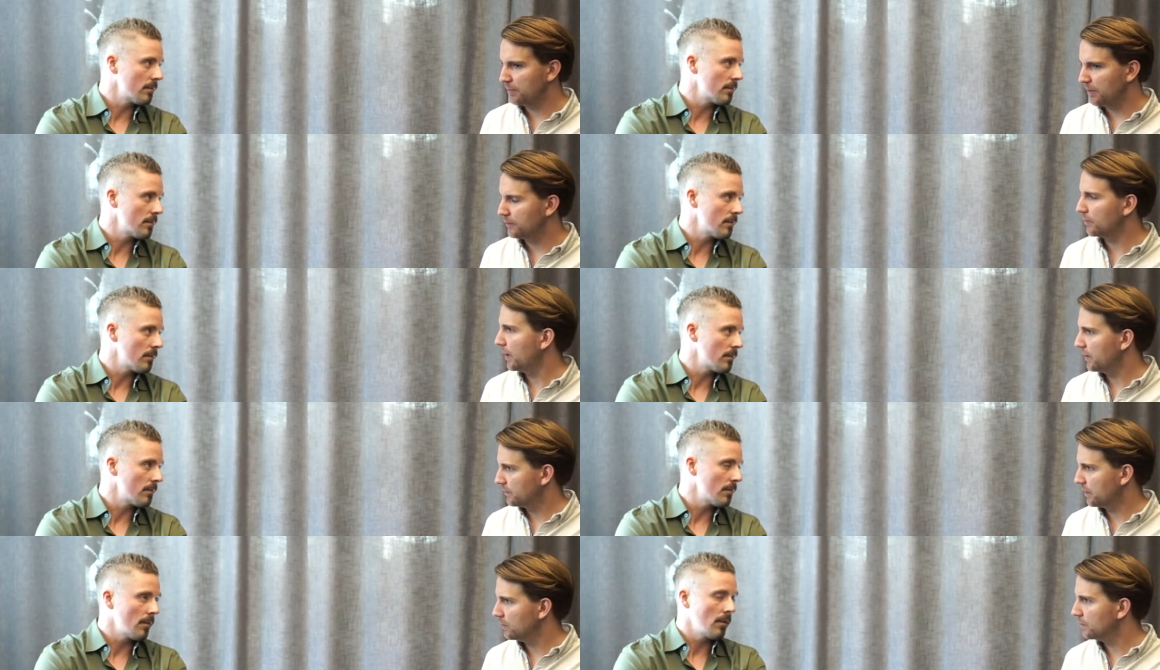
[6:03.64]
Speaker 1: me based on my
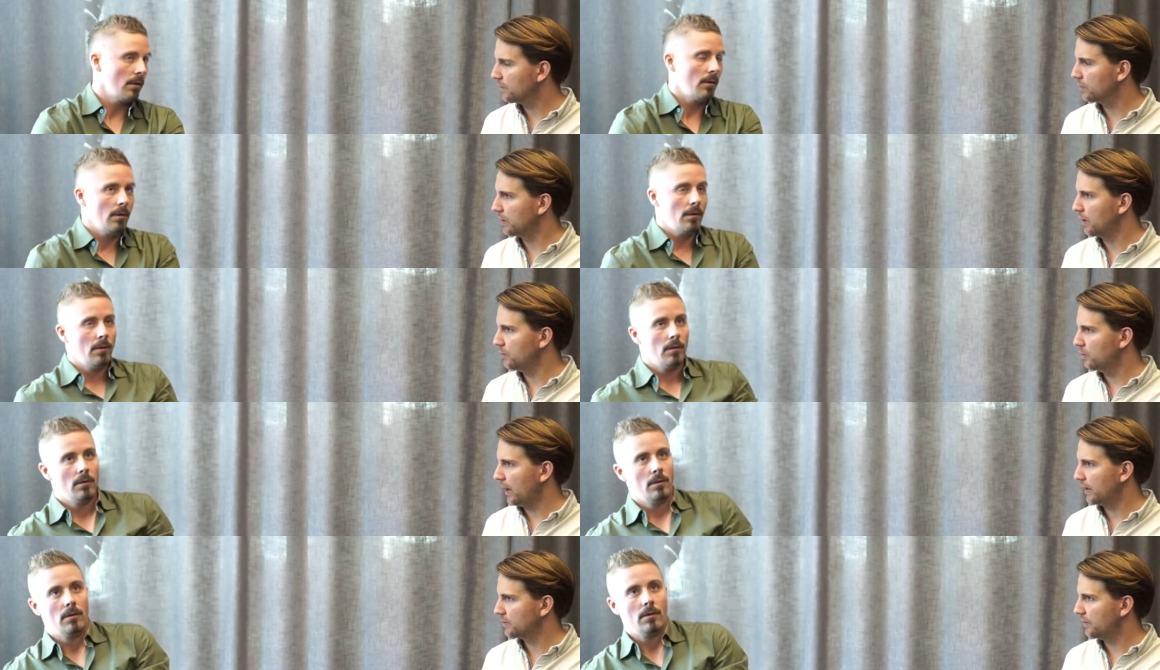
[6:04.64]
skills? So can
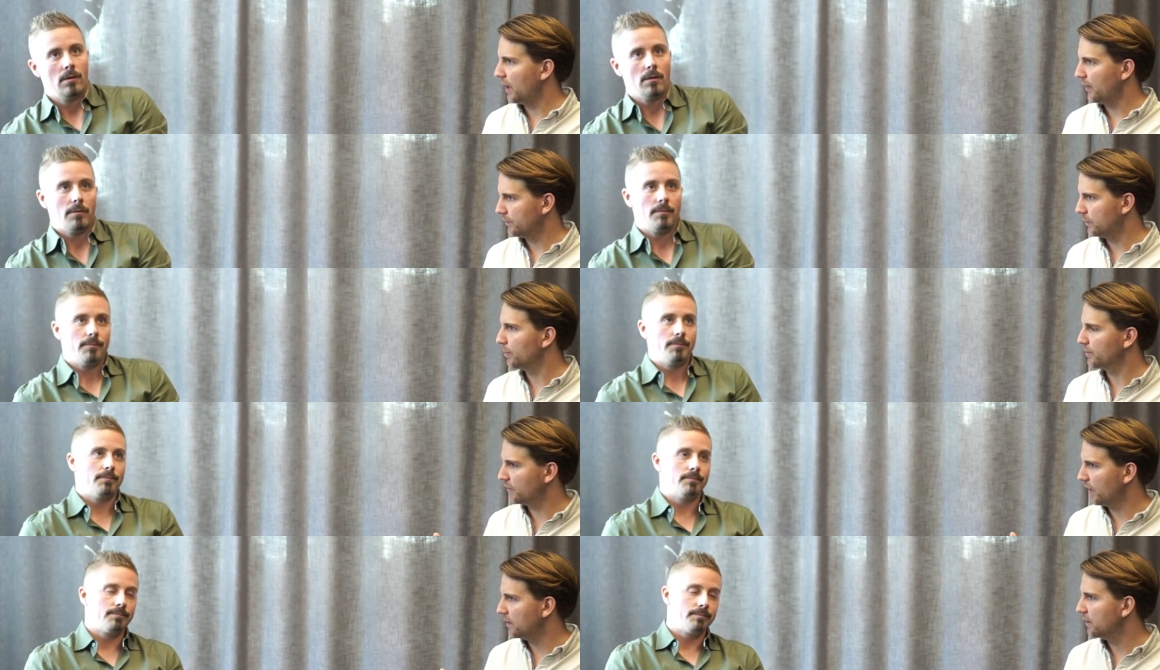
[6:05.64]
you actually have some
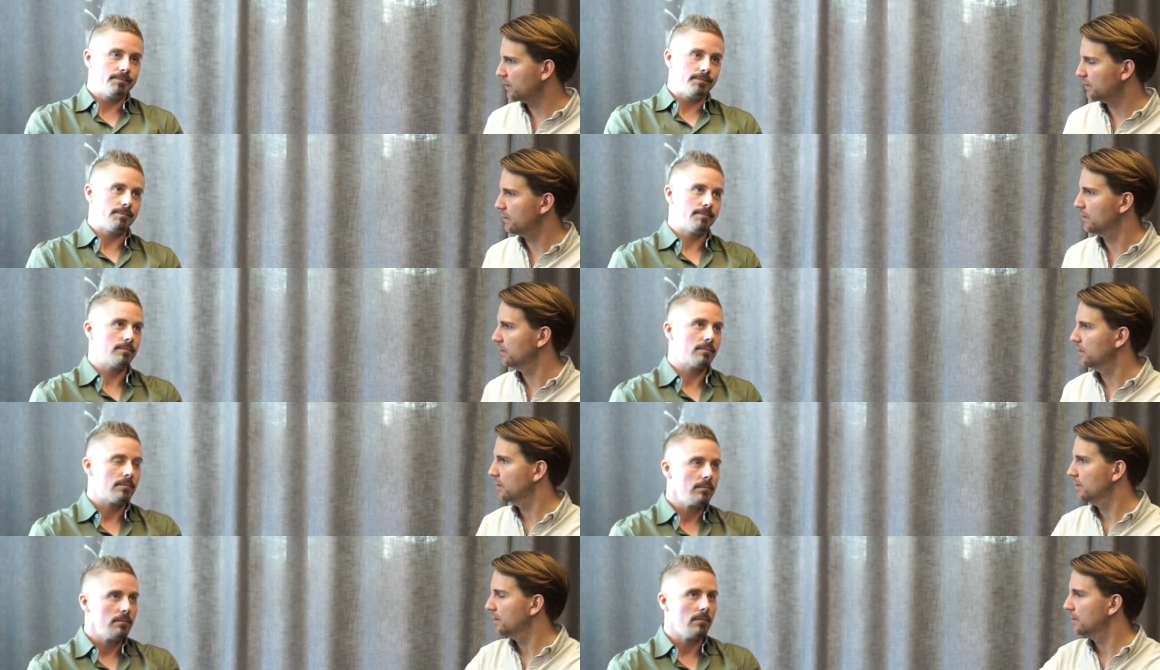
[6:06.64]
say in it?
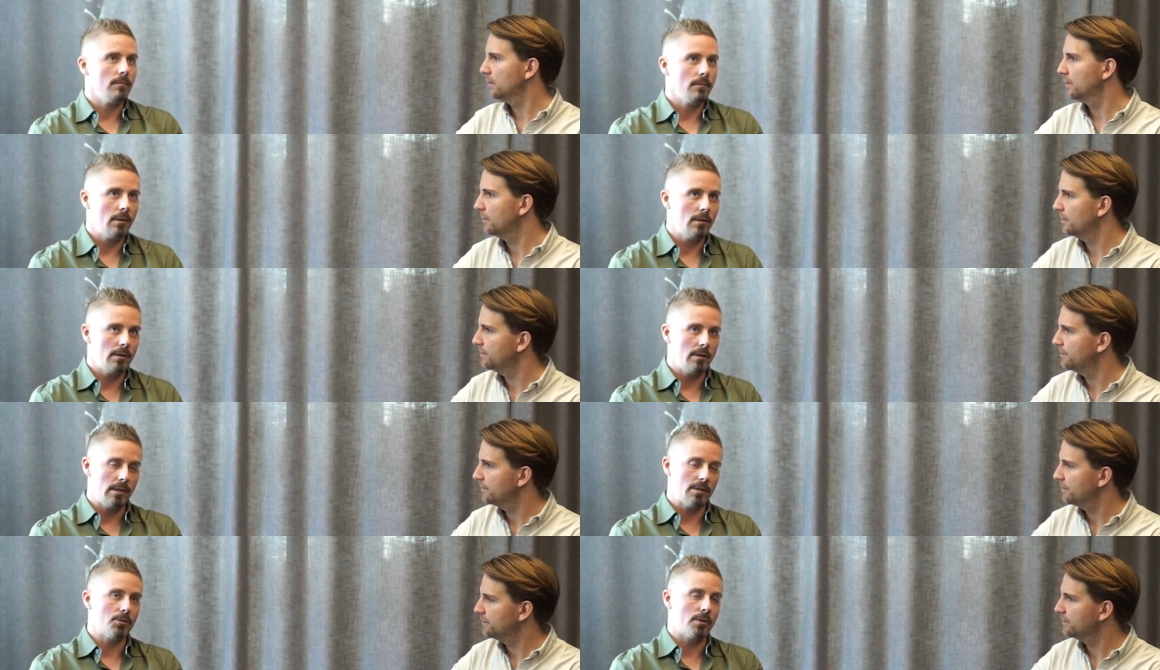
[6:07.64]

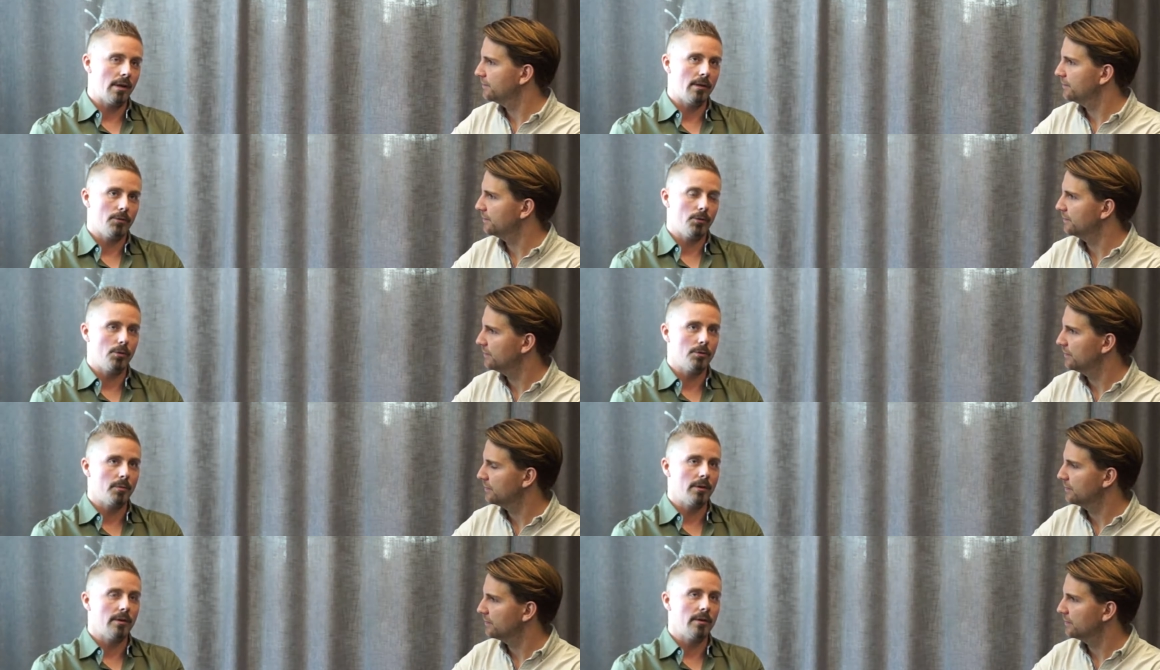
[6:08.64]
Speaker 2: Yes, you can, of course,
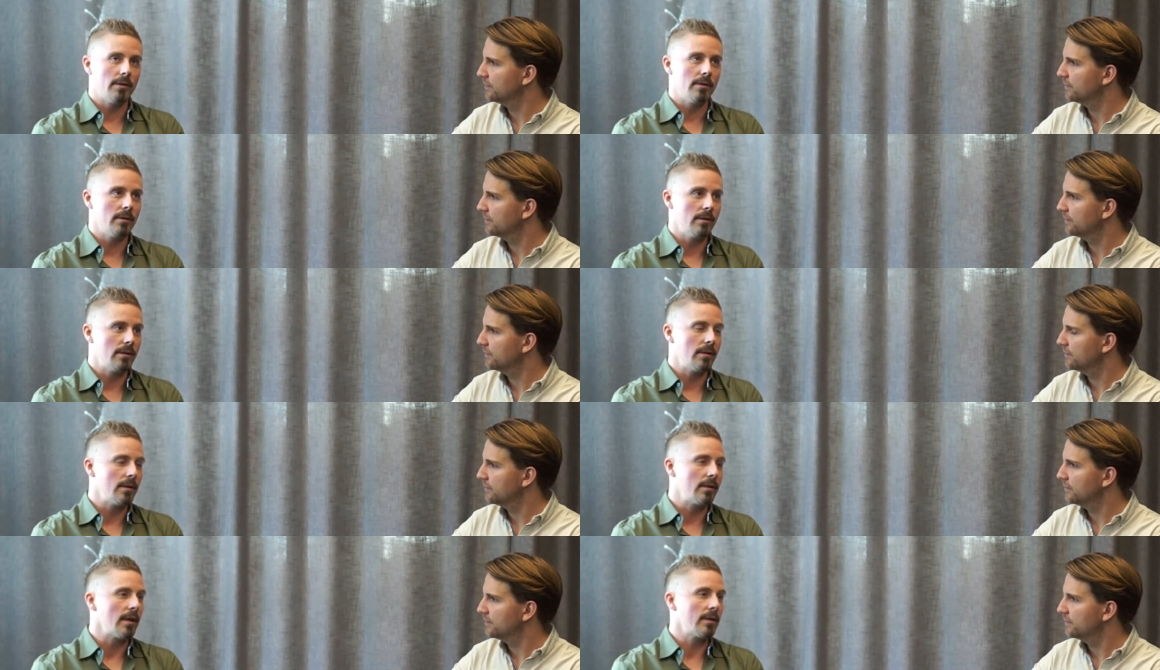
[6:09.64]
but uh, in
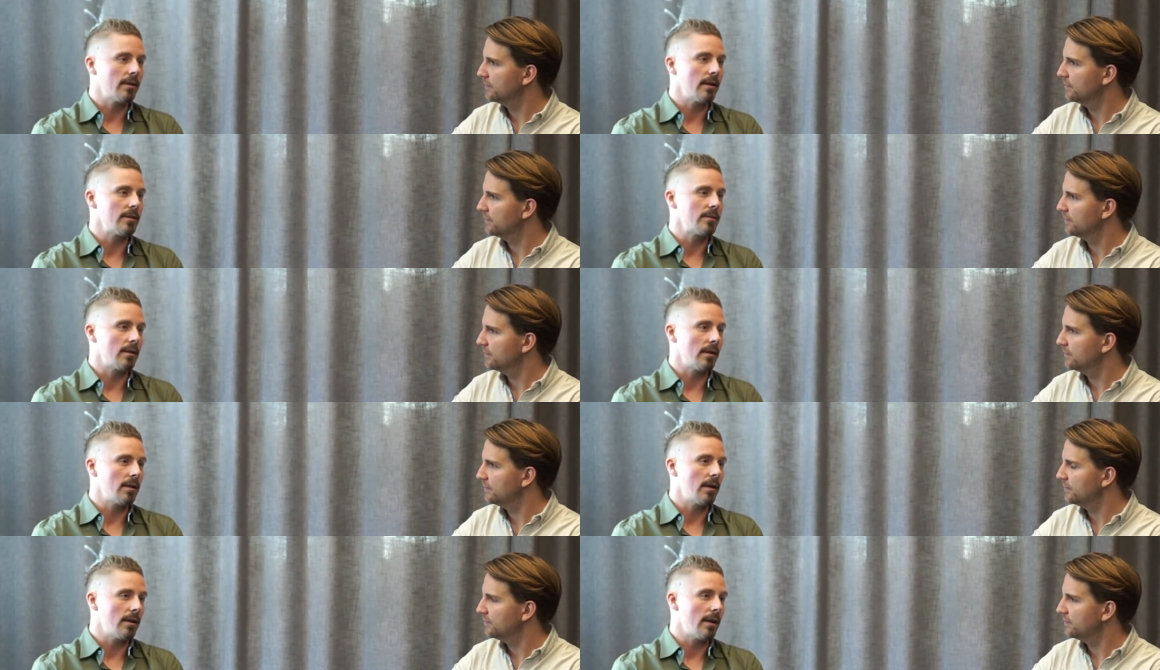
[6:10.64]
in that case,
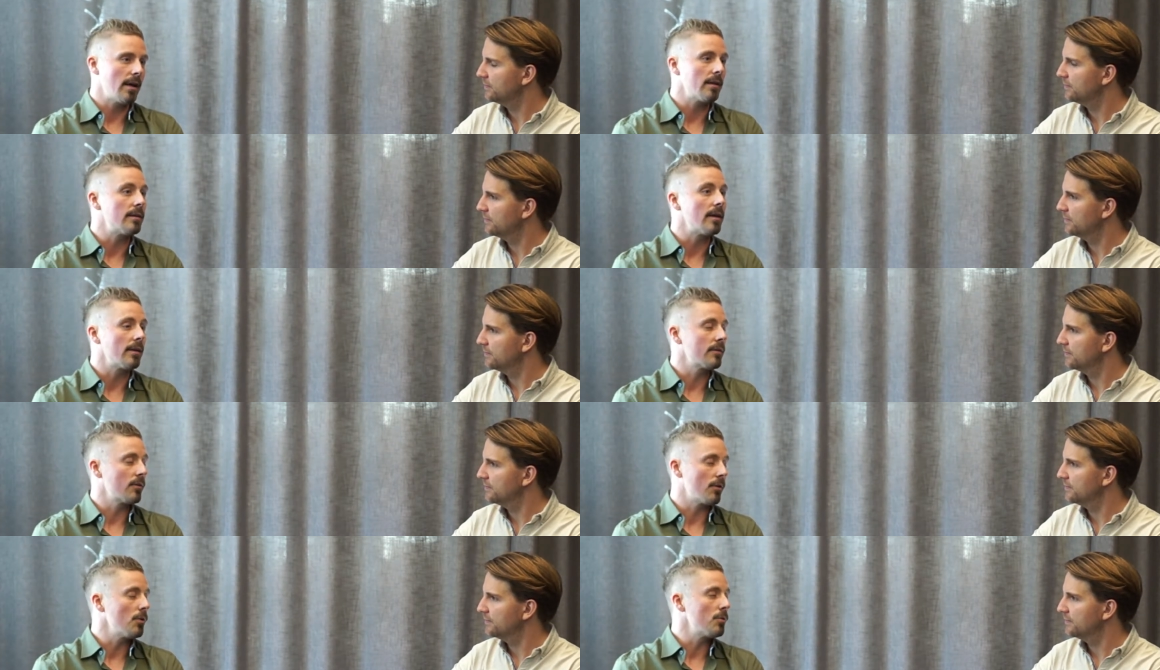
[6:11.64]
I, I had
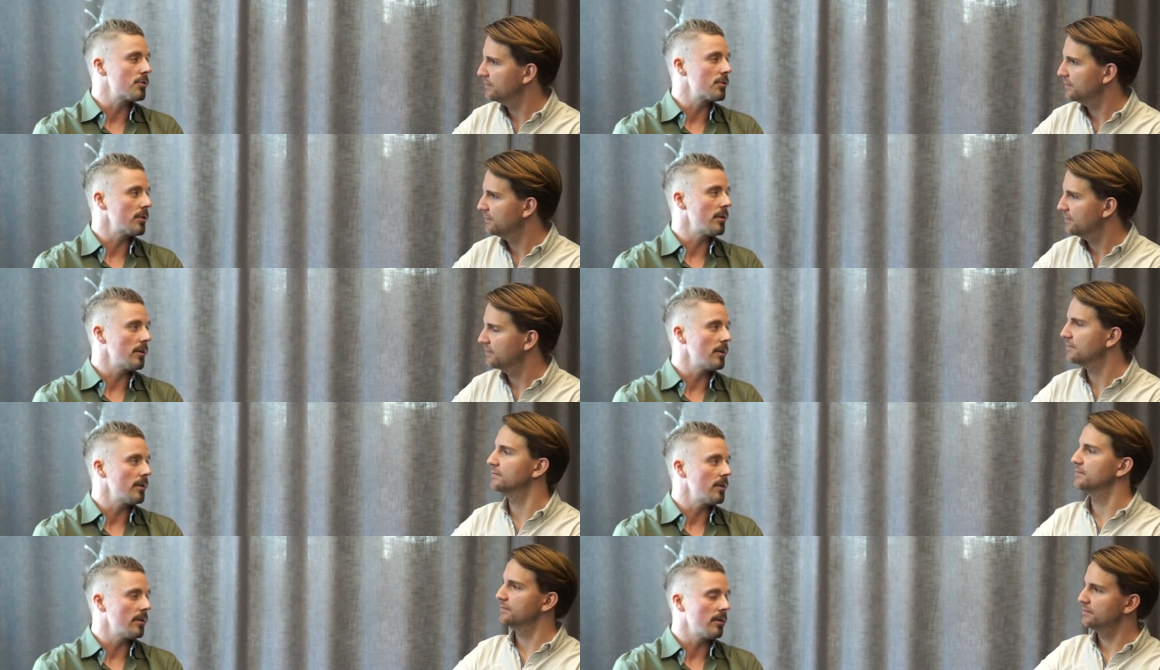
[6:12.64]
that coach uh,
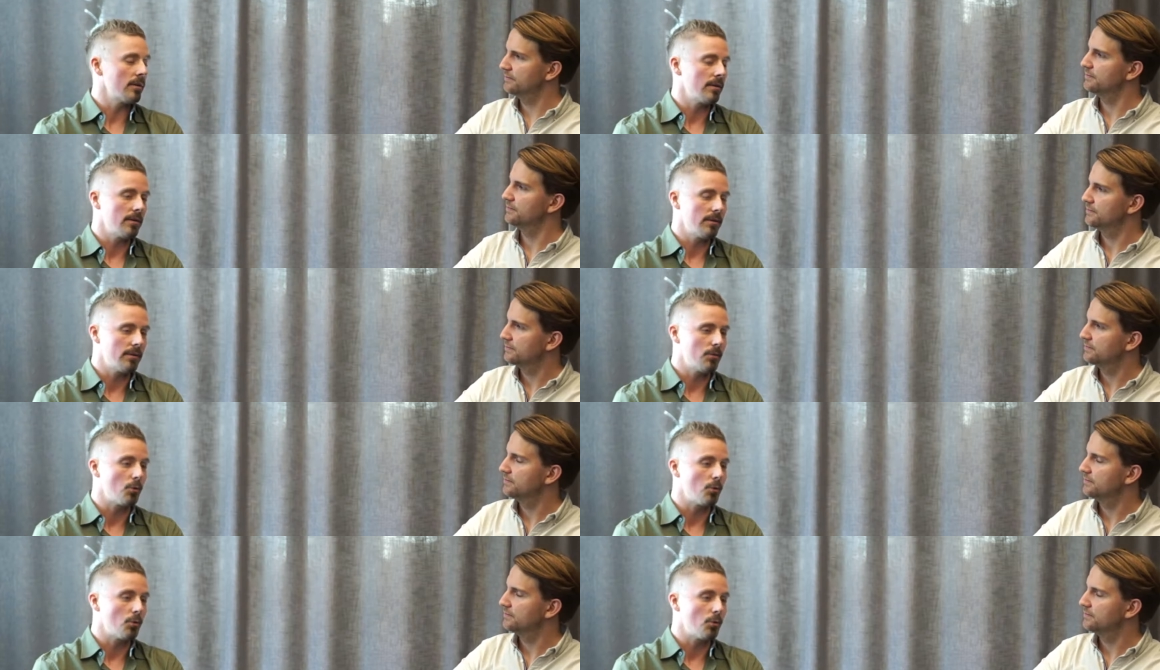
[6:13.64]
mm.